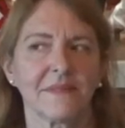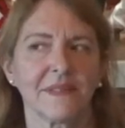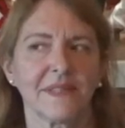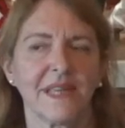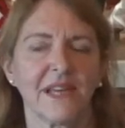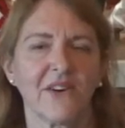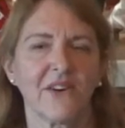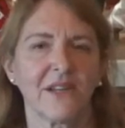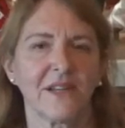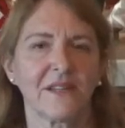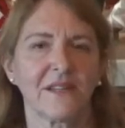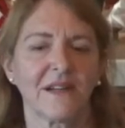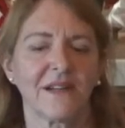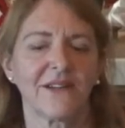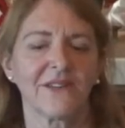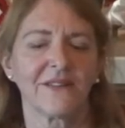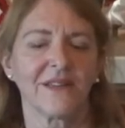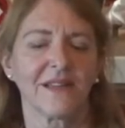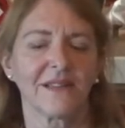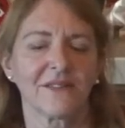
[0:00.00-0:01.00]
Gary and I
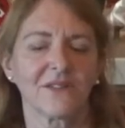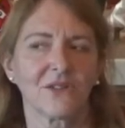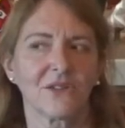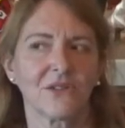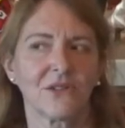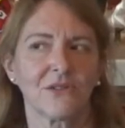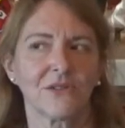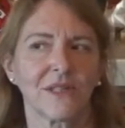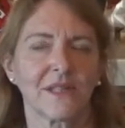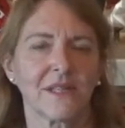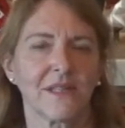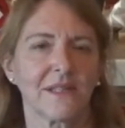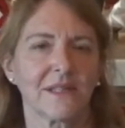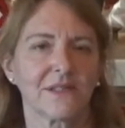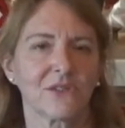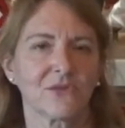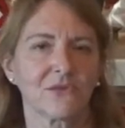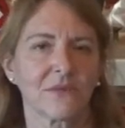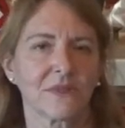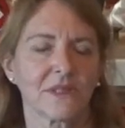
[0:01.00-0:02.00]
are like two
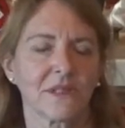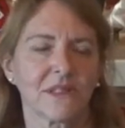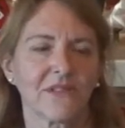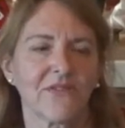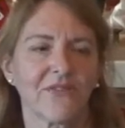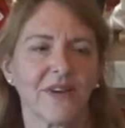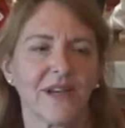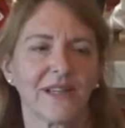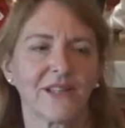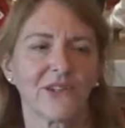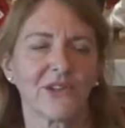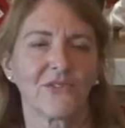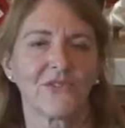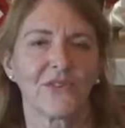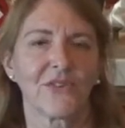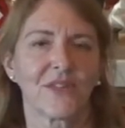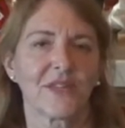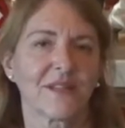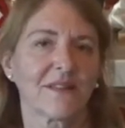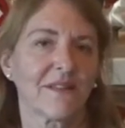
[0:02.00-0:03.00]
kids. We're going to fight
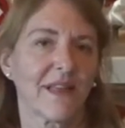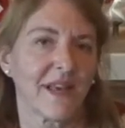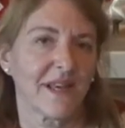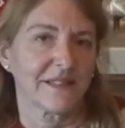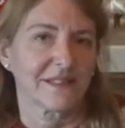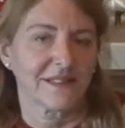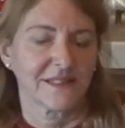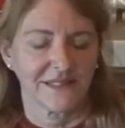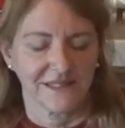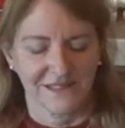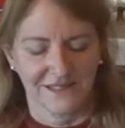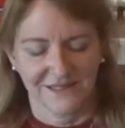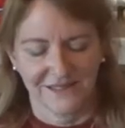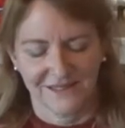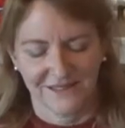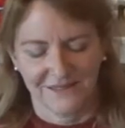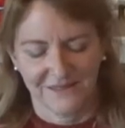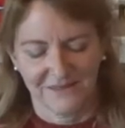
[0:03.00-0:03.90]
over the glasses.